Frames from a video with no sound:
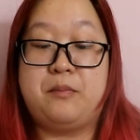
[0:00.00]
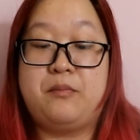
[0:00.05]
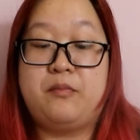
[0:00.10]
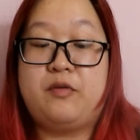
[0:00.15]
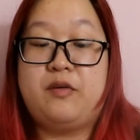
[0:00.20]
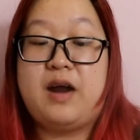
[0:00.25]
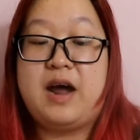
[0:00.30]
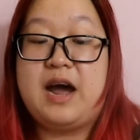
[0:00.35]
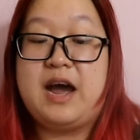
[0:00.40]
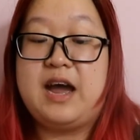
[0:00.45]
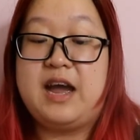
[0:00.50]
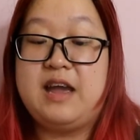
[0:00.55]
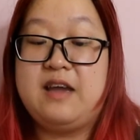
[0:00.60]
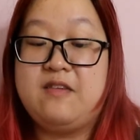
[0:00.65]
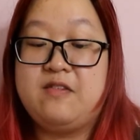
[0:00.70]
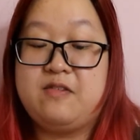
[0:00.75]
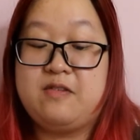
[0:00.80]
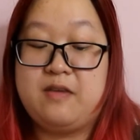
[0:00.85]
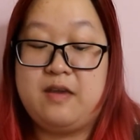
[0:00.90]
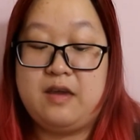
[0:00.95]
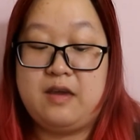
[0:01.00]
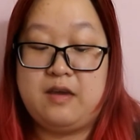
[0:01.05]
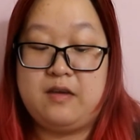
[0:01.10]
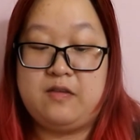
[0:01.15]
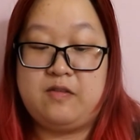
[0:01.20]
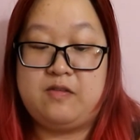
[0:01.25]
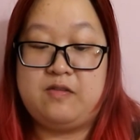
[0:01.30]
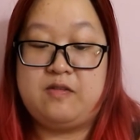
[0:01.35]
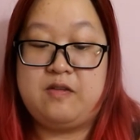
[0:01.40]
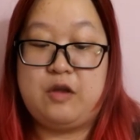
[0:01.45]
prize.
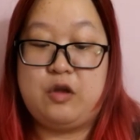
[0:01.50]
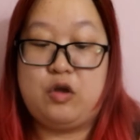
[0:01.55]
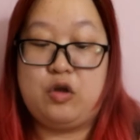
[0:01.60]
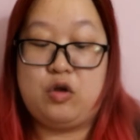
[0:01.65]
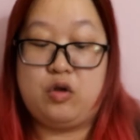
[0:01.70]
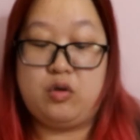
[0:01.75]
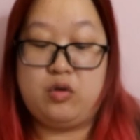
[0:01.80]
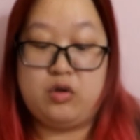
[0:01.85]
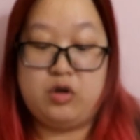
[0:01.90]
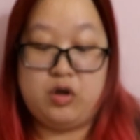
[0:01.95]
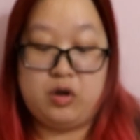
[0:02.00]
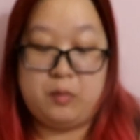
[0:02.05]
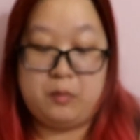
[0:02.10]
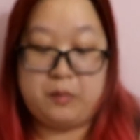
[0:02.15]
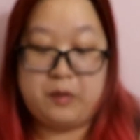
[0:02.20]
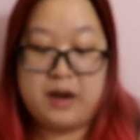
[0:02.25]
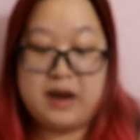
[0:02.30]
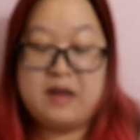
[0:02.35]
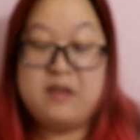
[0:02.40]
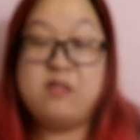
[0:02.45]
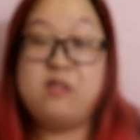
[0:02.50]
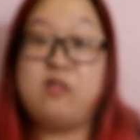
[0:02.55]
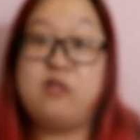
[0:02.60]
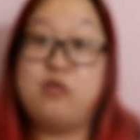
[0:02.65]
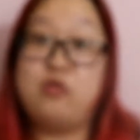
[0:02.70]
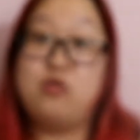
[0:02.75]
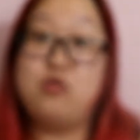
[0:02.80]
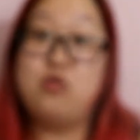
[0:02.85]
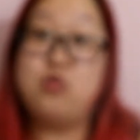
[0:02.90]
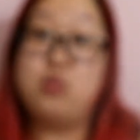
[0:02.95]
So prize
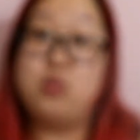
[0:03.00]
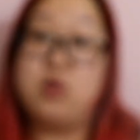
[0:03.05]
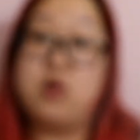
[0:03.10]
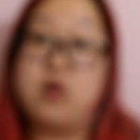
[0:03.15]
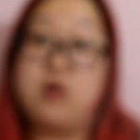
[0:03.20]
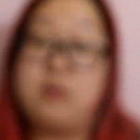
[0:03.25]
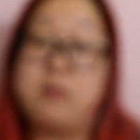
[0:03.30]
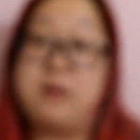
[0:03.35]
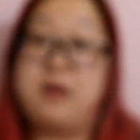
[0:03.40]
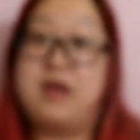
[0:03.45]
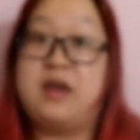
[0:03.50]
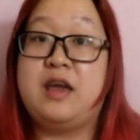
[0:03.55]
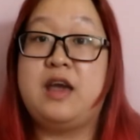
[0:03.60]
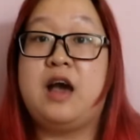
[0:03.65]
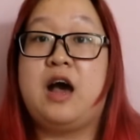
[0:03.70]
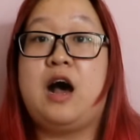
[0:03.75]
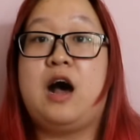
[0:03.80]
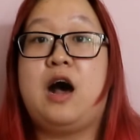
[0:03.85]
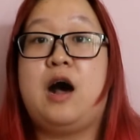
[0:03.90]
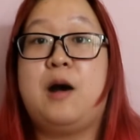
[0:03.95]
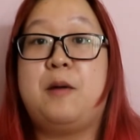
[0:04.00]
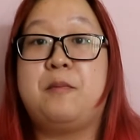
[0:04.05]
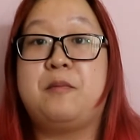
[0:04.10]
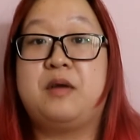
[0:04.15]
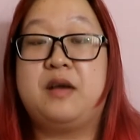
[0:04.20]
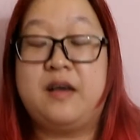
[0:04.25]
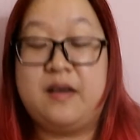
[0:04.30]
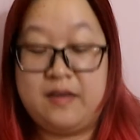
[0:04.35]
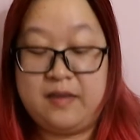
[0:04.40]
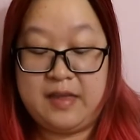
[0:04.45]
two will be
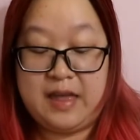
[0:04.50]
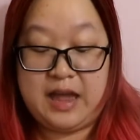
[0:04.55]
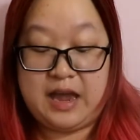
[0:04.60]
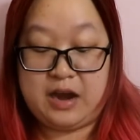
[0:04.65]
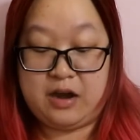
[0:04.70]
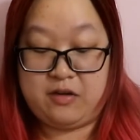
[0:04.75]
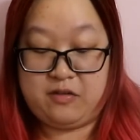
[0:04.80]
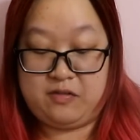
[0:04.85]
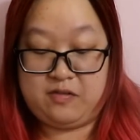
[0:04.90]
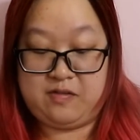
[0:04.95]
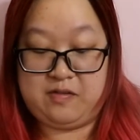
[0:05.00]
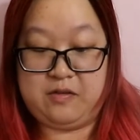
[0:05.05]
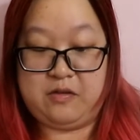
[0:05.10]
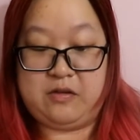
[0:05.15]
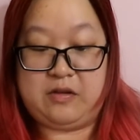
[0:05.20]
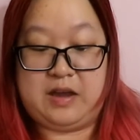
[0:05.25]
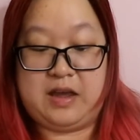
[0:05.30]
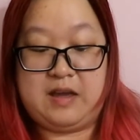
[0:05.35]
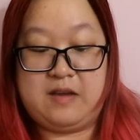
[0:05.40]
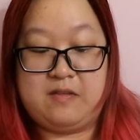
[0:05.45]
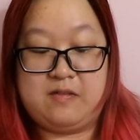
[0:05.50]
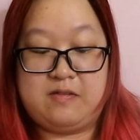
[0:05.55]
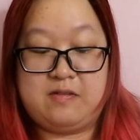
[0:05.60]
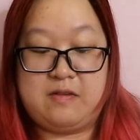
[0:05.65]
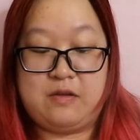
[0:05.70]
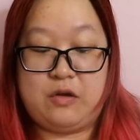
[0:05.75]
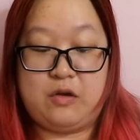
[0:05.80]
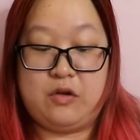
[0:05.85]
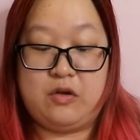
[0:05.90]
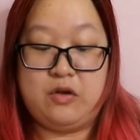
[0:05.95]
Klairs. Okay,
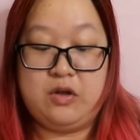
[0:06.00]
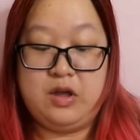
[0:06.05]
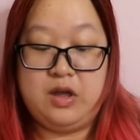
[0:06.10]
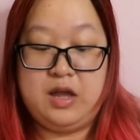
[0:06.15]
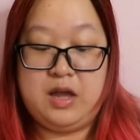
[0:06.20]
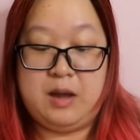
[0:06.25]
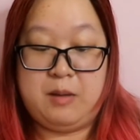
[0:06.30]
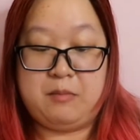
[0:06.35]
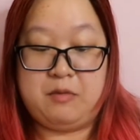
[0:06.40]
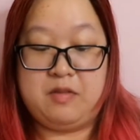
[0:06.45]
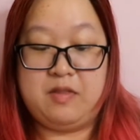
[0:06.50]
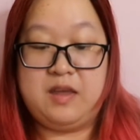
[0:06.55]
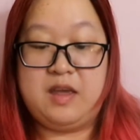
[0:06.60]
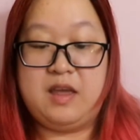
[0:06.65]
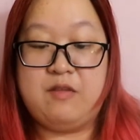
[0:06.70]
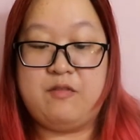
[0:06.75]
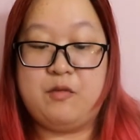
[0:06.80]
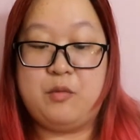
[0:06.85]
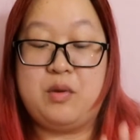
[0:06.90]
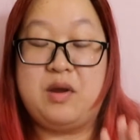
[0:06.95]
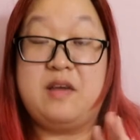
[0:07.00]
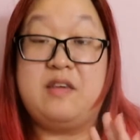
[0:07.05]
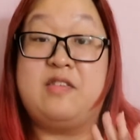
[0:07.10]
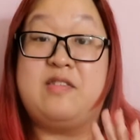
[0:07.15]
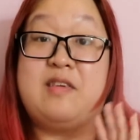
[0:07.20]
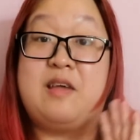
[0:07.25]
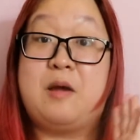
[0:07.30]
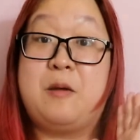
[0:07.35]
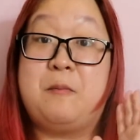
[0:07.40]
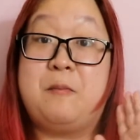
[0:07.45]
so I'm gonna give away
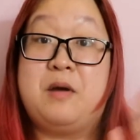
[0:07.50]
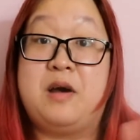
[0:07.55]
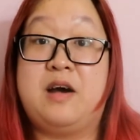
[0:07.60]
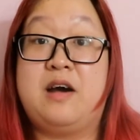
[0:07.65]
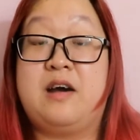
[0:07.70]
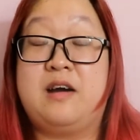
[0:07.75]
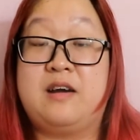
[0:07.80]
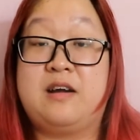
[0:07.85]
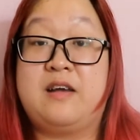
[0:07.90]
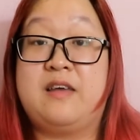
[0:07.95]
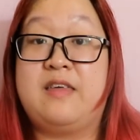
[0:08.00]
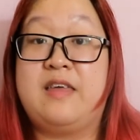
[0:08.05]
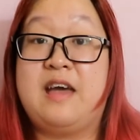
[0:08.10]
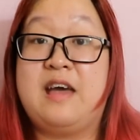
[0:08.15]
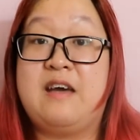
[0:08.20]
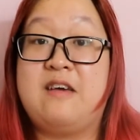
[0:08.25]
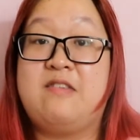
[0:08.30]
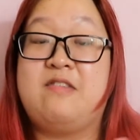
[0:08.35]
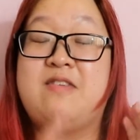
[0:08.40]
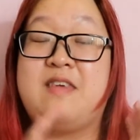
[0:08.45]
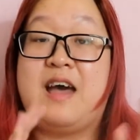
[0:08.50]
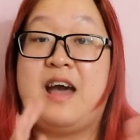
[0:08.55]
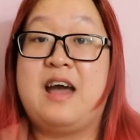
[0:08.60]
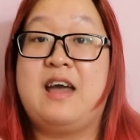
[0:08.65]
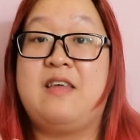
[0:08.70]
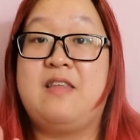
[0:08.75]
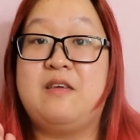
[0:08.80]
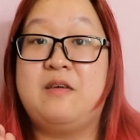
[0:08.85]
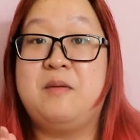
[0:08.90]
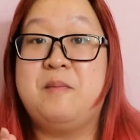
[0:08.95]
some Klairs
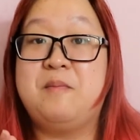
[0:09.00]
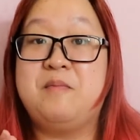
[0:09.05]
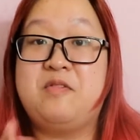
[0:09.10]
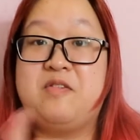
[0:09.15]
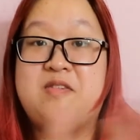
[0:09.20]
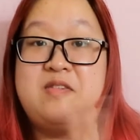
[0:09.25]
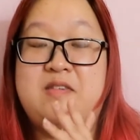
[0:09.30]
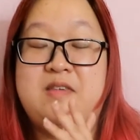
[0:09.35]
items